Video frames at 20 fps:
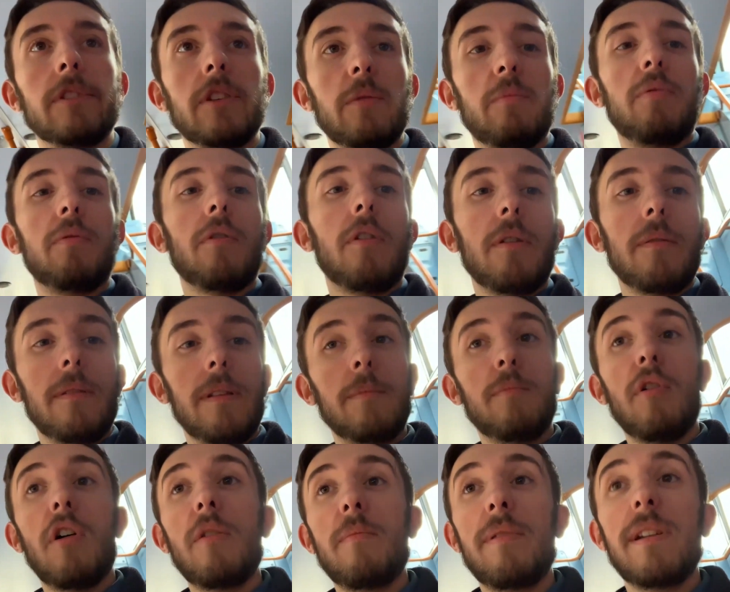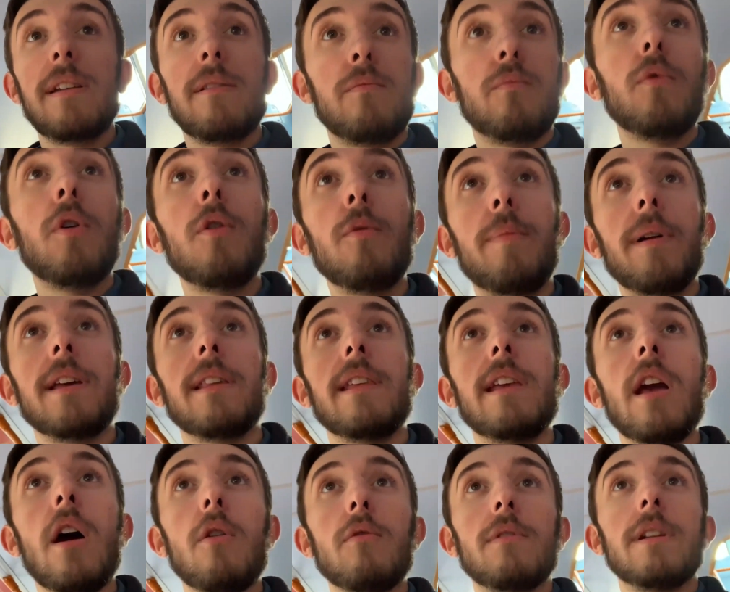it will be
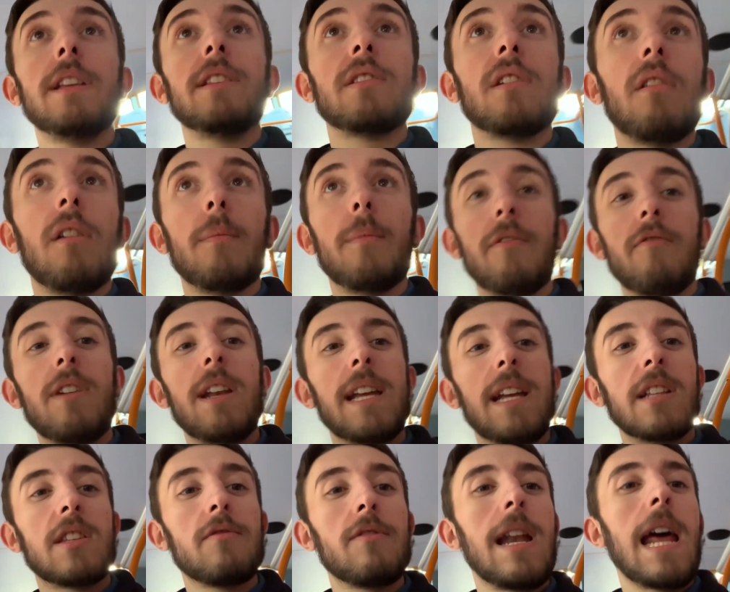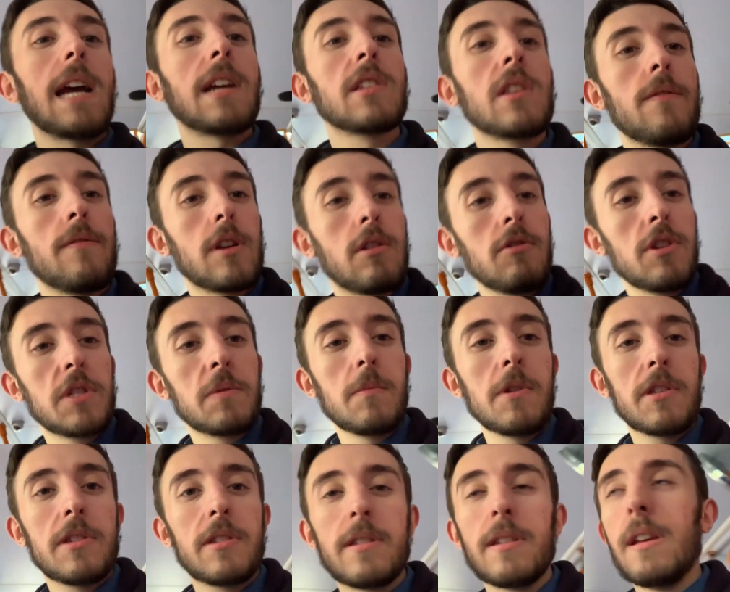the only time I really get to relax over
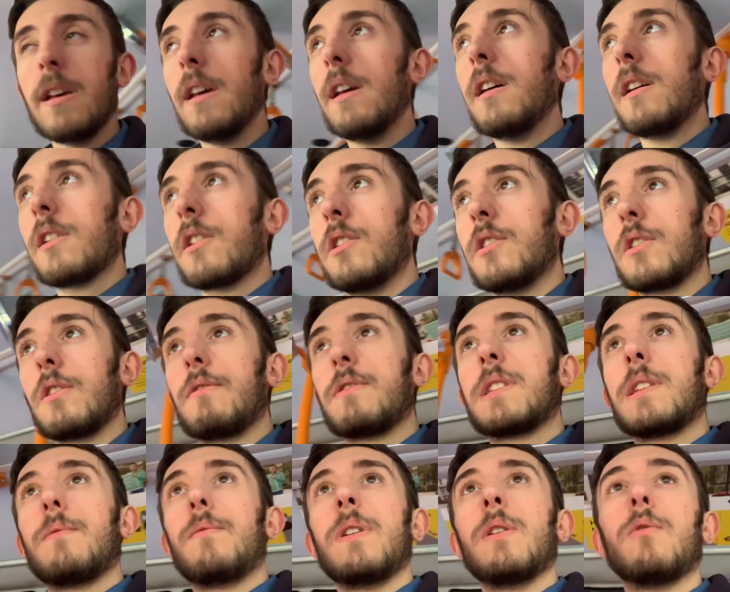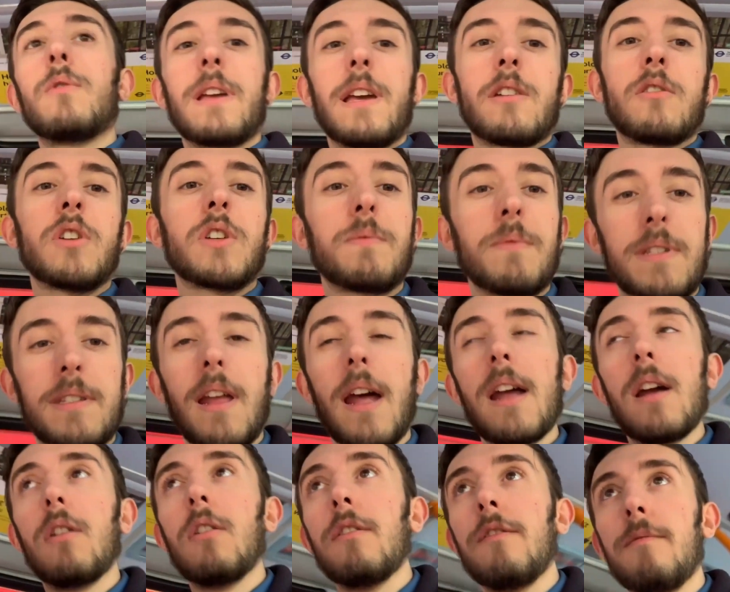Christmas, because obviously we all get Christmas
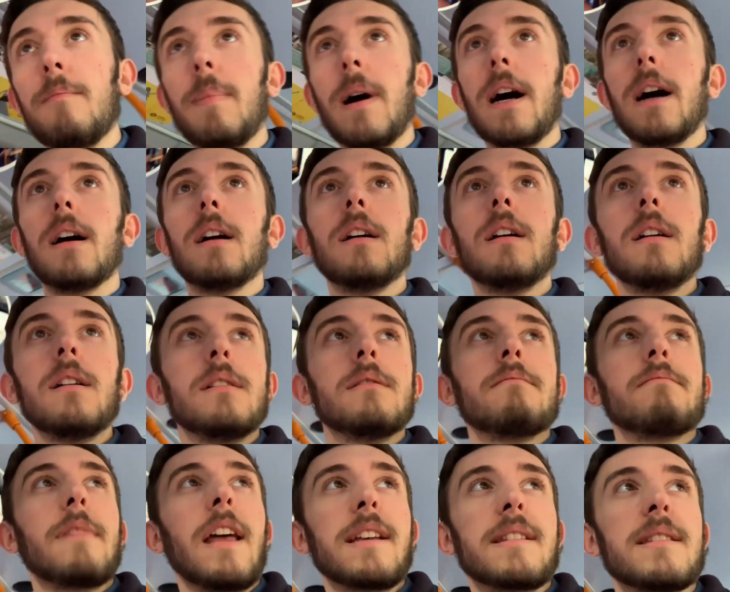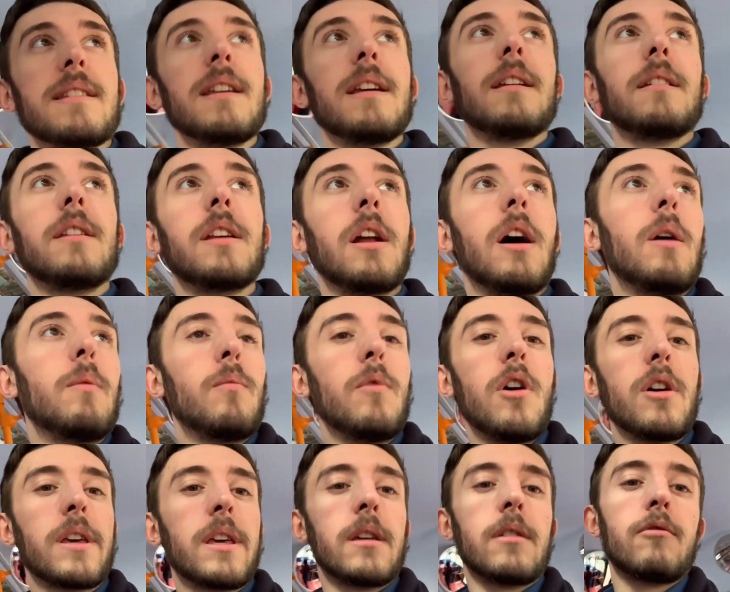Day off, but that's it. You know, I'm
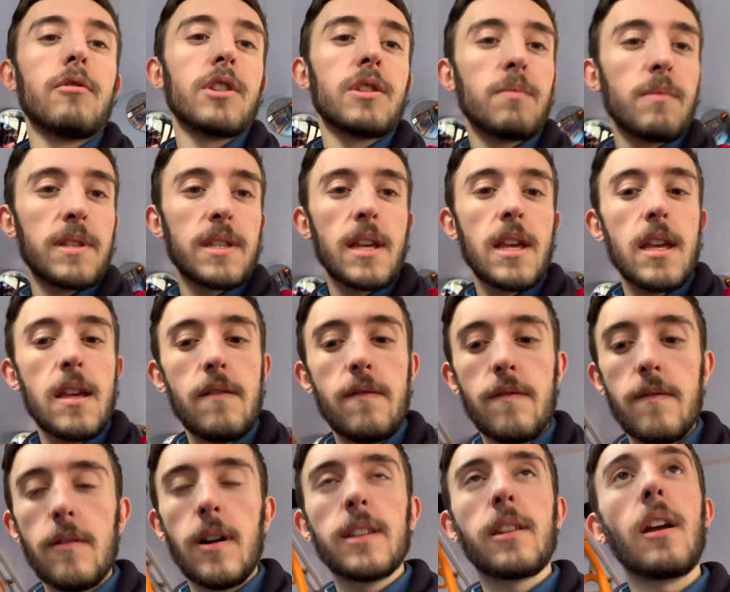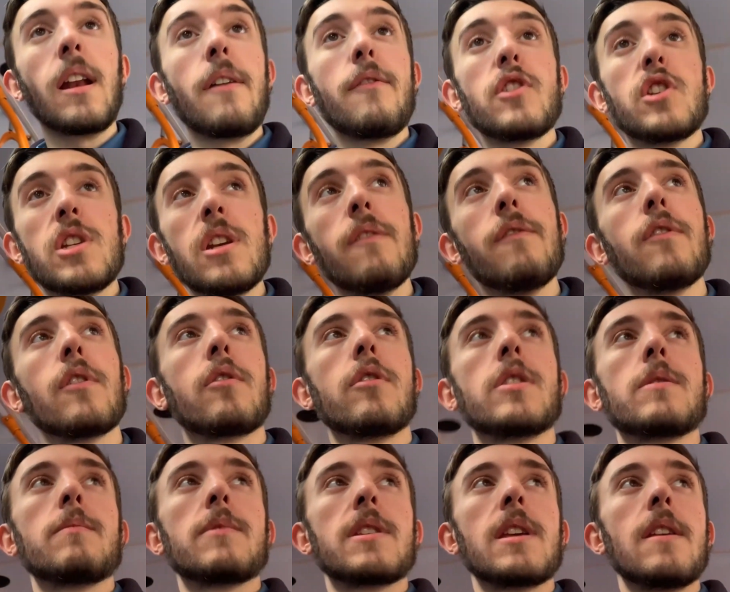working Christmas Eve. I don't have a shift for
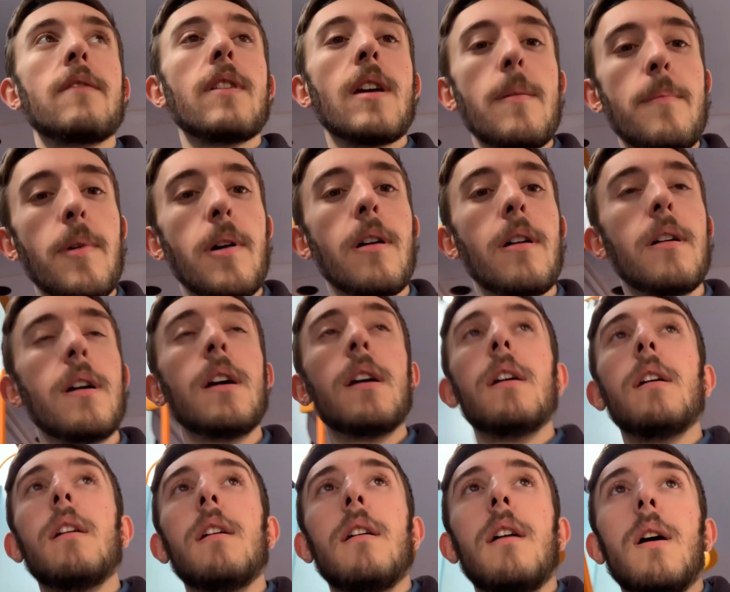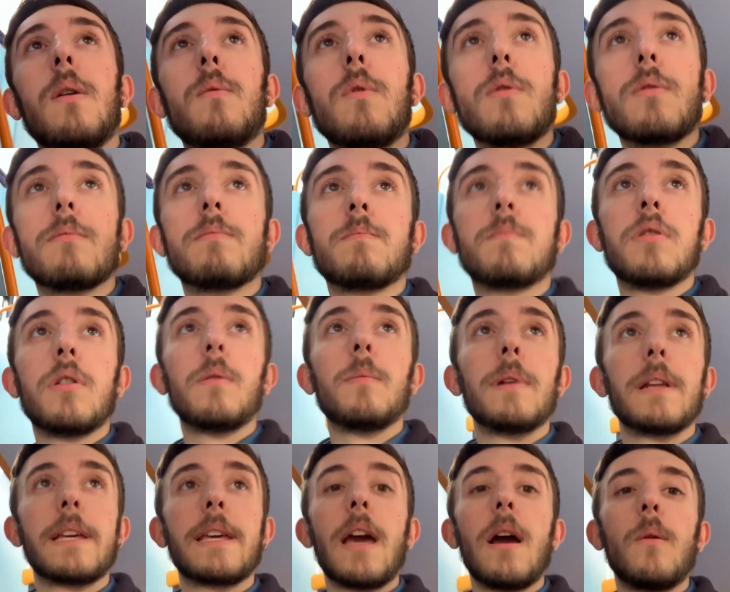Christmas Eve yet, but I will
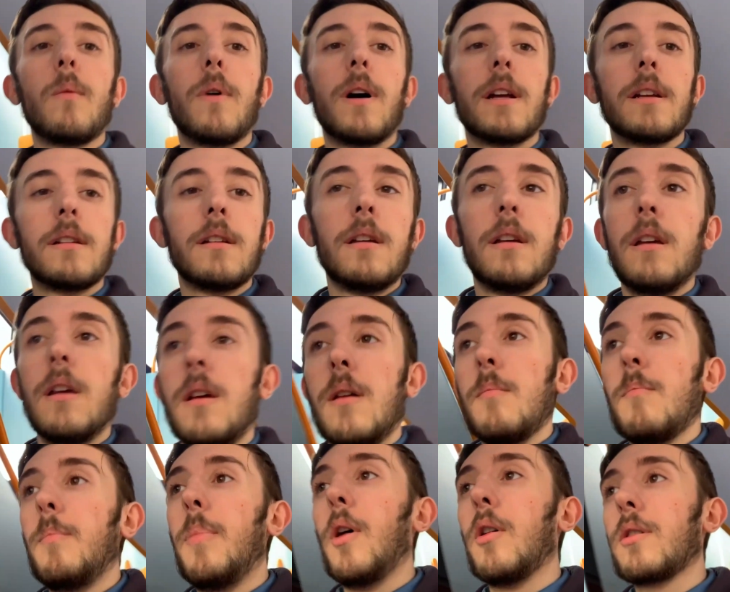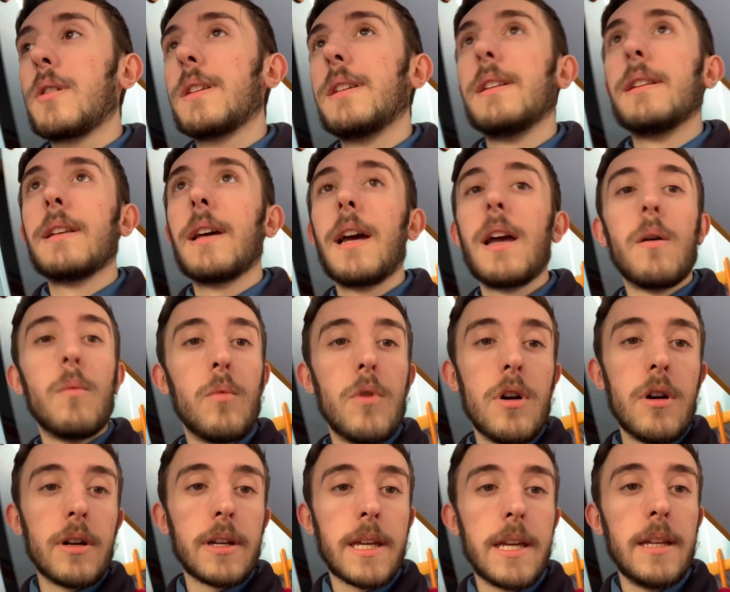probably get one. Boxing Day I'm
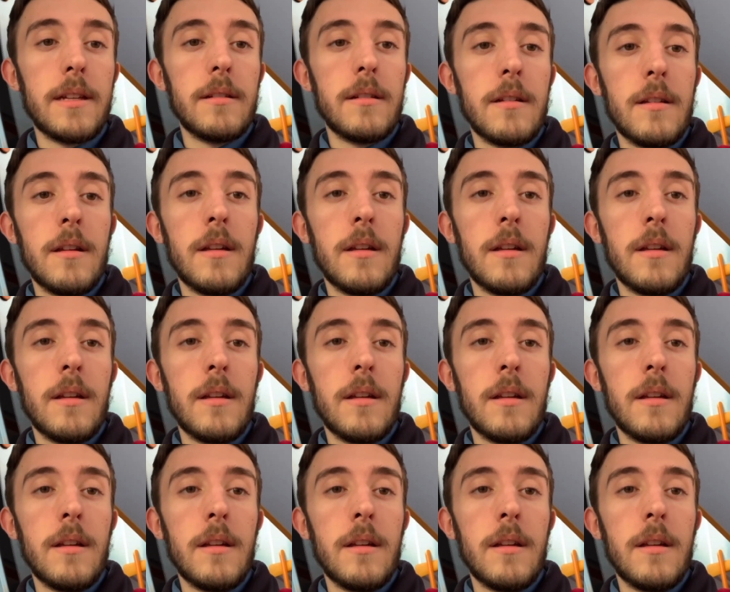working,